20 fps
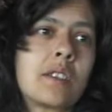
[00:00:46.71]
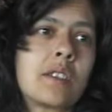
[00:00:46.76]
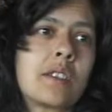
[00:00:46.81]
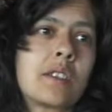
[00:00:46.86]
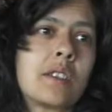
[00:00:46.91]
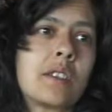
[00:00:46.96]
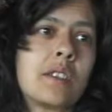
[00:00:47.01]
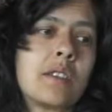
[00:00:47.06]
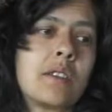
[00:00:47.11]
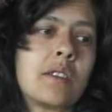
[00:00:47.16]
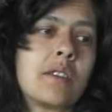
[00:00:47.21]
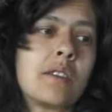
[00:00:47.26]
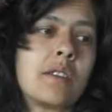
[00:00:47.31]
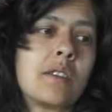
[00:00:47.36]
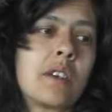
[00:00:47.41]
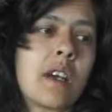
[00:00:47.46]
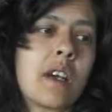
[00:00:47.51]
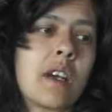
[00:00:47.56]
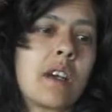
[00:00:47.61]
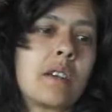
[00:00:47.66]

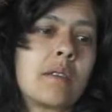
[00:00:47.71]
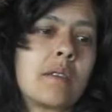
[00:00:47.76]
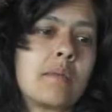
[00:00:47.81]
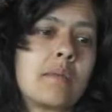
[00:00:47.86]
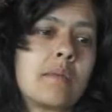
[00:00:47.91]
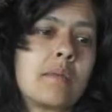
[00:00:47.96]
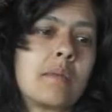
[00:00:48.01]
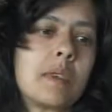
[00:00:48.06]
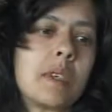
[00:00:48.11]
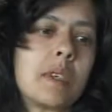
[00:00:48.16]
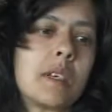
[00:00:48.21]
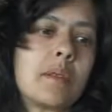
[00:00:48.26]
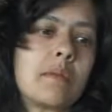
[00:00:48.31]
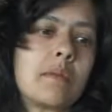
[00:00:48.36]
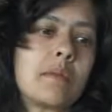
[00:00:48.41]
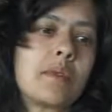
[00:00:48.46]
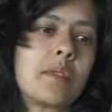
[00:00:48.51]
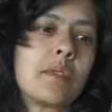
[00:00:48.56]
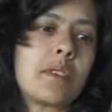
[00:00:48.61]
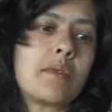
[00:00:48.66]
to
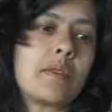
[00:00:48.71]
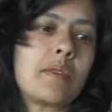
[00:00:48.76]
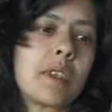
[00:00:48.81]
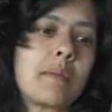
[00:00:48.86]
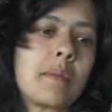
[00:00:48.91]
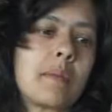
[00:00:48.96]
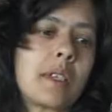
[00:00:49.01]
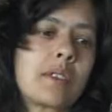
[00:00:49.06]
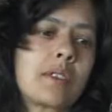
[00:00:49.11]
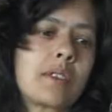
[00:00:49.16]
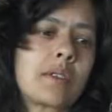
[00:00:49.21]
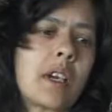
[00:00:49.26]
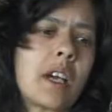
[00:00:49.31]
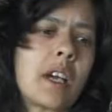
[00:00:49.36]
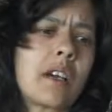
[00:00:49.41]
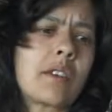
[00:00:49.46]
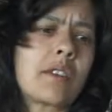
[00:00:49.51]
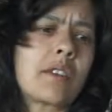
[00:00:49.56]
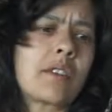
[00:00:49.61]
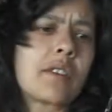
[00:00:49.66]
improve their mental
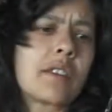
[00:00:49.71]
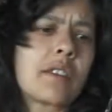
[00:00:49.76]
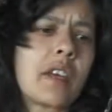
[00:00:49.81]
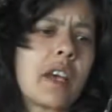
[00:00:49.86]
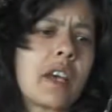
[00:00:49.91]
health,